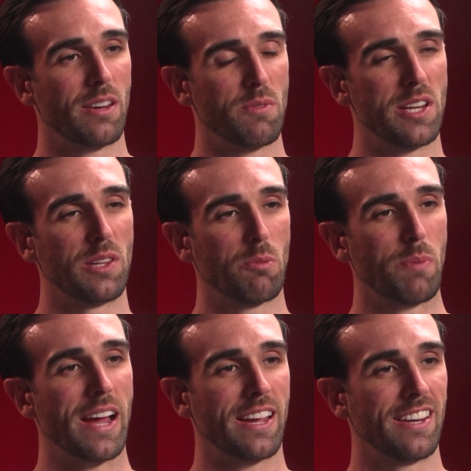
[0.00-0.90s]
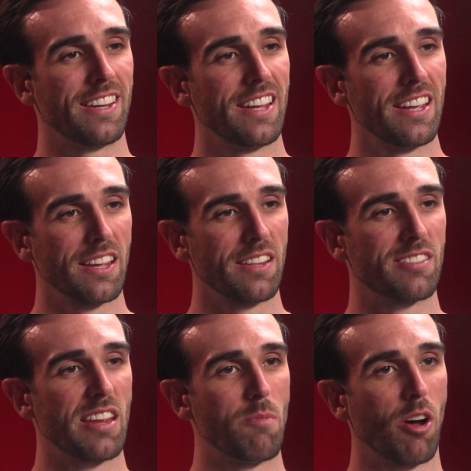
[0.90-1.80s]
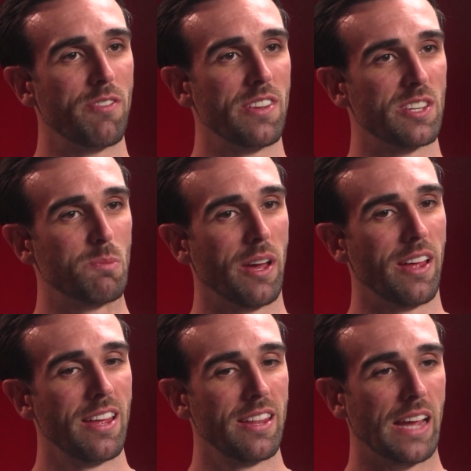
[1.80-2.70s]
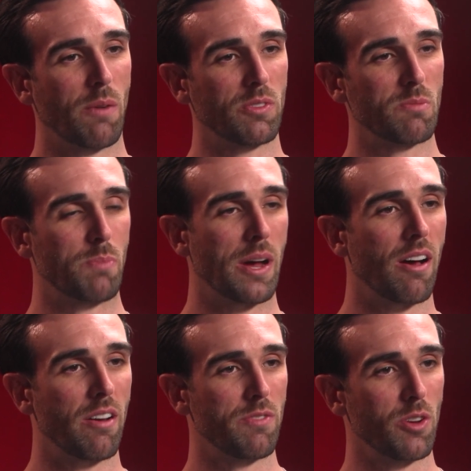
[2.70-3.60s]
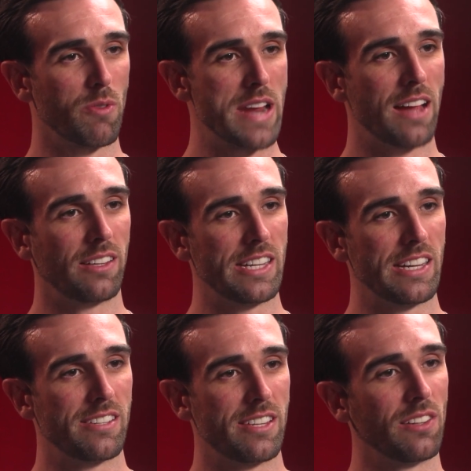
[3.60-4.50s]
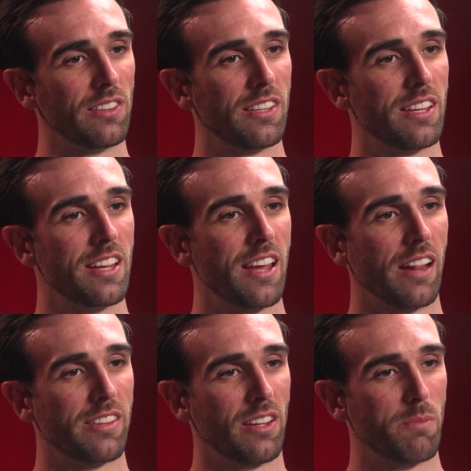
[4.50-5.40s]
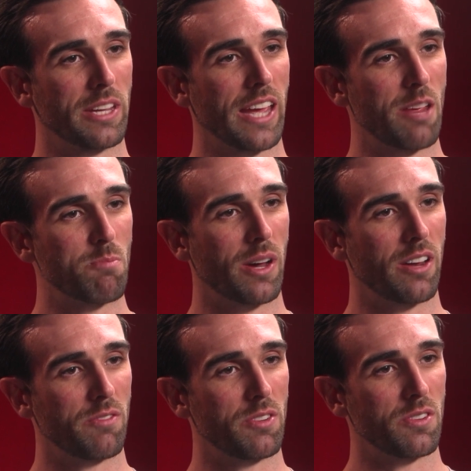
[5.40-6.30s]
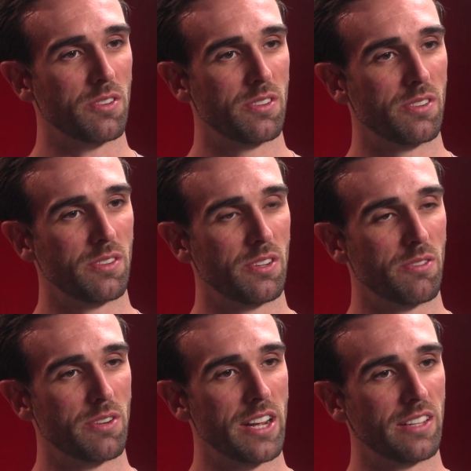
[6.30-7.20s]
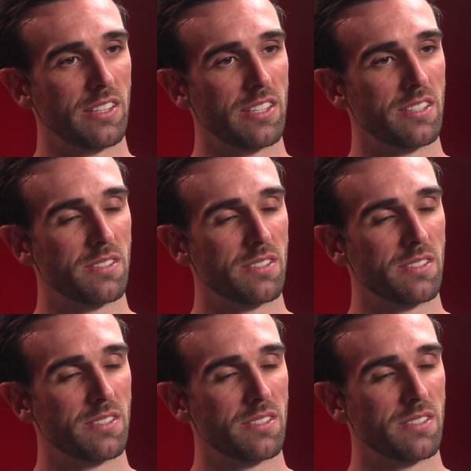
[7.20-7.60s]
And when you look back, it can seem obvious, but that wasn't part of your reality until it became part of your reality.